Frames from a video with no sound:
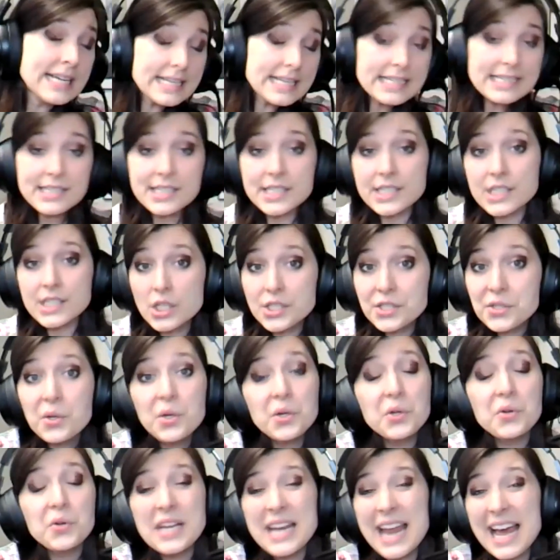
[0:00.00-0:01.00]
This is also
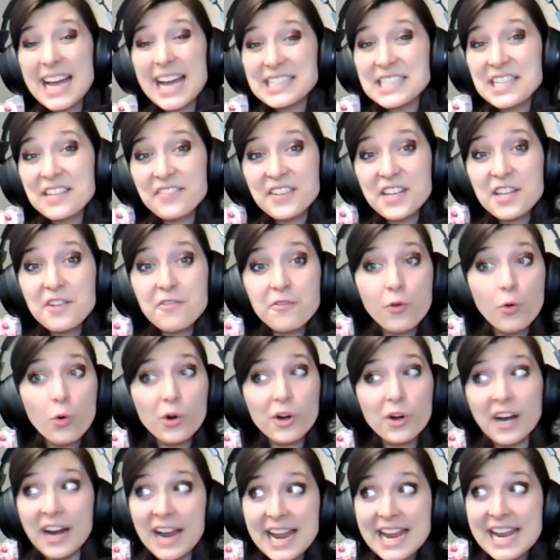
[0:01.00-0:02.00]
a great activity
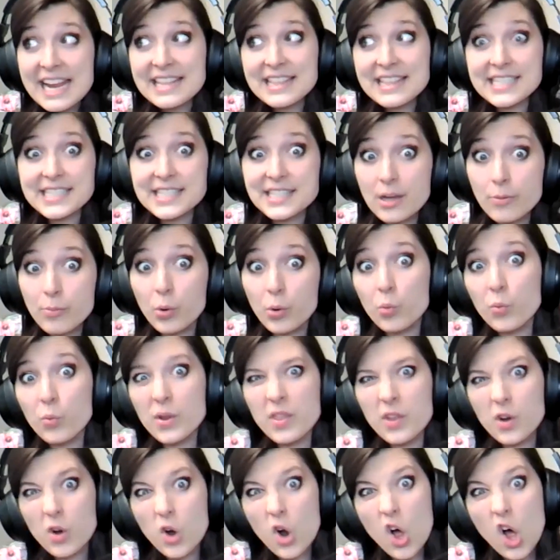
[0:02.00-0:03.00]
for in the summer
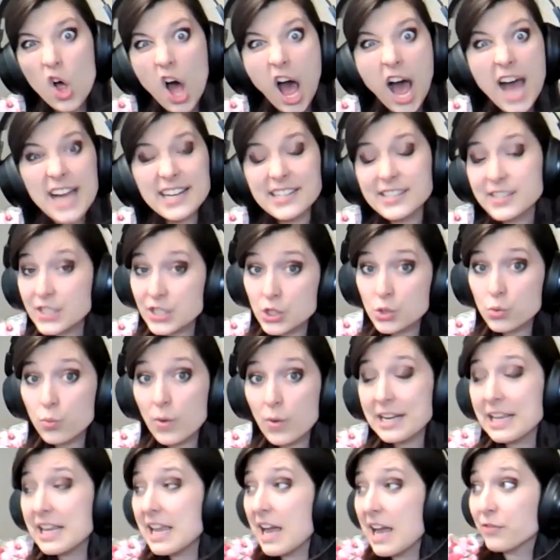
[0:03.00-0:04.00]
when they're all hot and
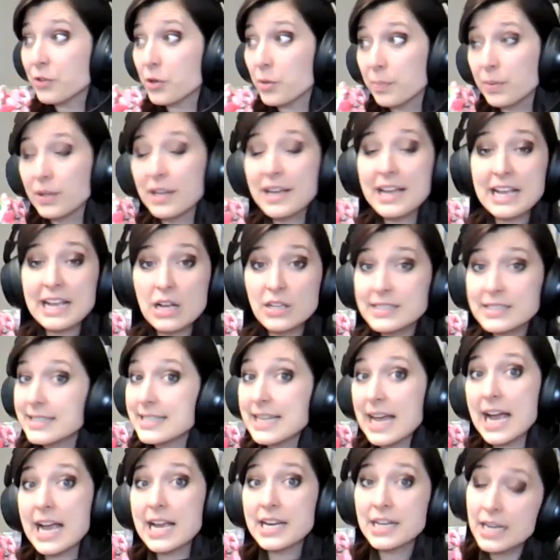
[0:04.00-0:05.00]
sweaty after playing
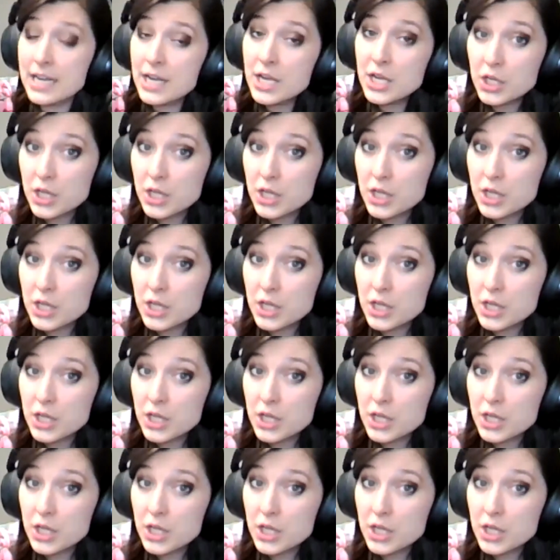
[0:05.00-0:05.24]
outside.